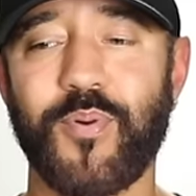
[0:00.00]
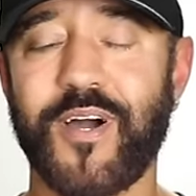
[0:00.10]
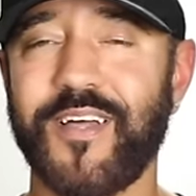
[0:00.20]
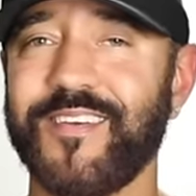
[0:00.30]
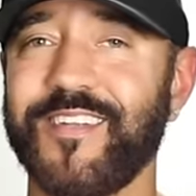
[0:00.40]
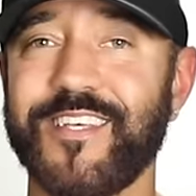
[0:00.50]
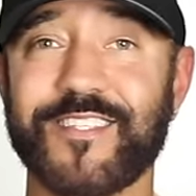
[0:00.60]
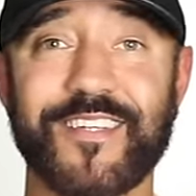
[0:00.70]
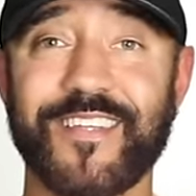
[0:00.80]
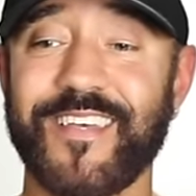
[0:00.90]
But
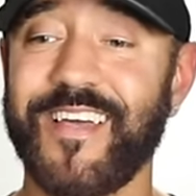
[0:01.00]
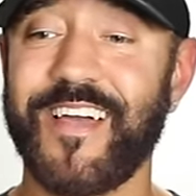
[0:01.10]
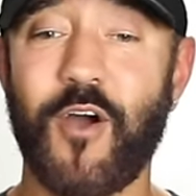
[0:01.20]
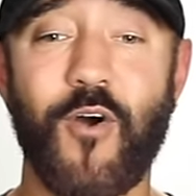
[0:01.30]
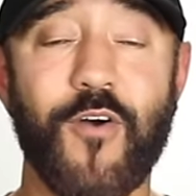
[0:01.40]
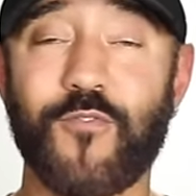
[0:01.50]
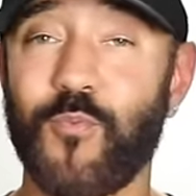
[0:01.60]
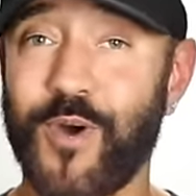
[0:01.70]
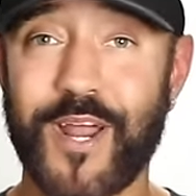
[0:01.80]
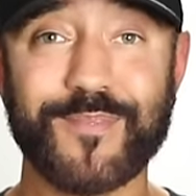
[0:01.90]
listen,
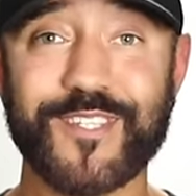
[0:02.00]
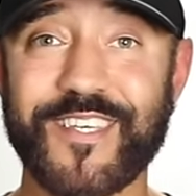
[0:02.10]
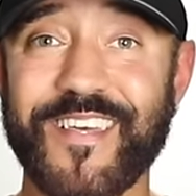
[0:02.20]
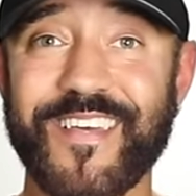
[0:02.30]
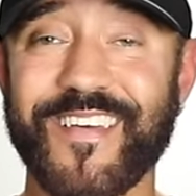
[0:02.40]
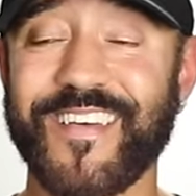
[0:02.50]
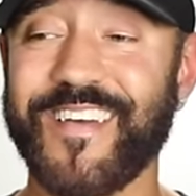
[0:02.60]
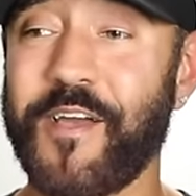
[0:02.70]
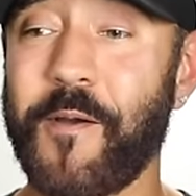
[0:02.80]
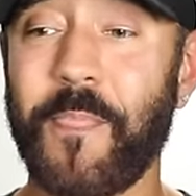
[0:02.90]
from what I'm seeing,
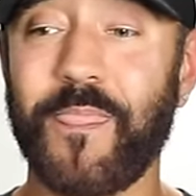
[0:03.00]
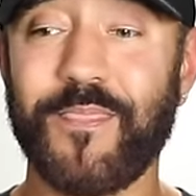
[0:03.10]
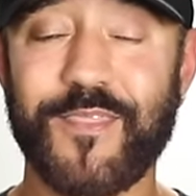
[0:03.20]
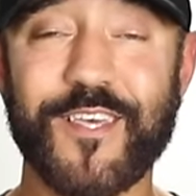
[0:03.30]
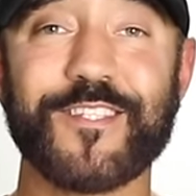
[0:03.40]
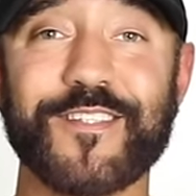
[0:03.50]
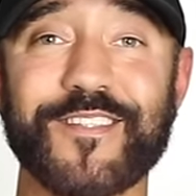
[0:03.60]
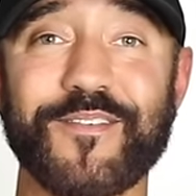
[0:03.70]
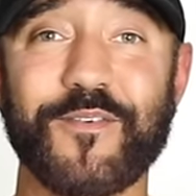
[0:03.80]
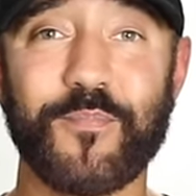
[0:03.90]
this
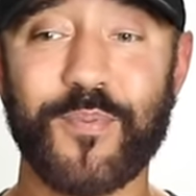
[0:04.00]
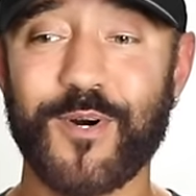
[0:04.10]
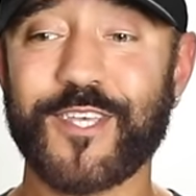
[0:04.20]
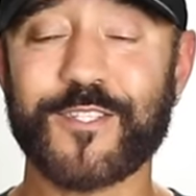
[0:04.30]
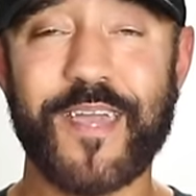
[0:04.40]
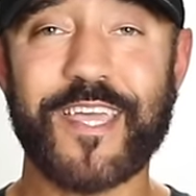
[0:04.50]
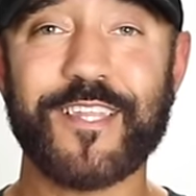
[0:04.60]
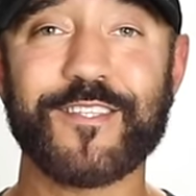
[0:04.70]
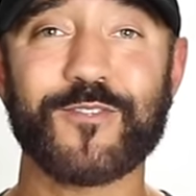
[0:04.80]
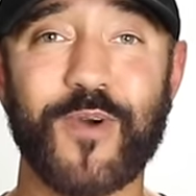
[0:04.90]
book is
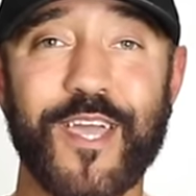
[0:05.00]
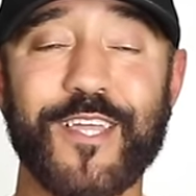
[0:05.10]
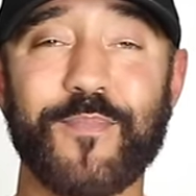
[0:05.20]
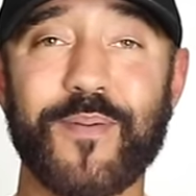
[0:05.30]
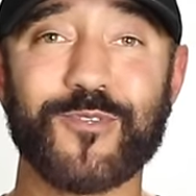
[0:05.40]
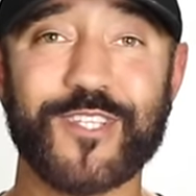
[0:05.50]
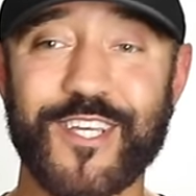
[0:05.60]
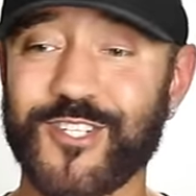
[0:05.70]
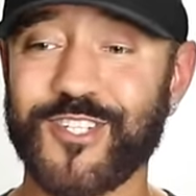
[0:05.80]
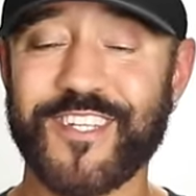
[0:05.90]
making its way into people's
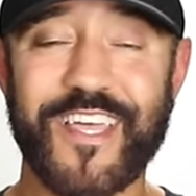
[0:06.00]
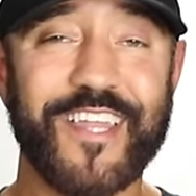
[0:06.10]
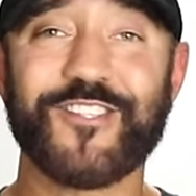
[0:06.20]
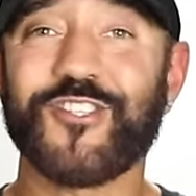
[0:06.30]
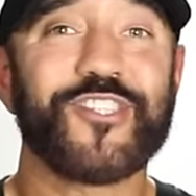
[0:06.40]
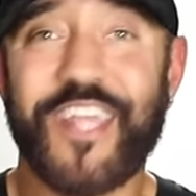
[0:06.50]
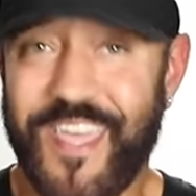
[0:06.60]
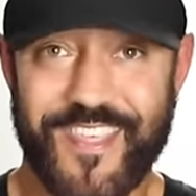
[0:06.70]
kitchen and it's just staying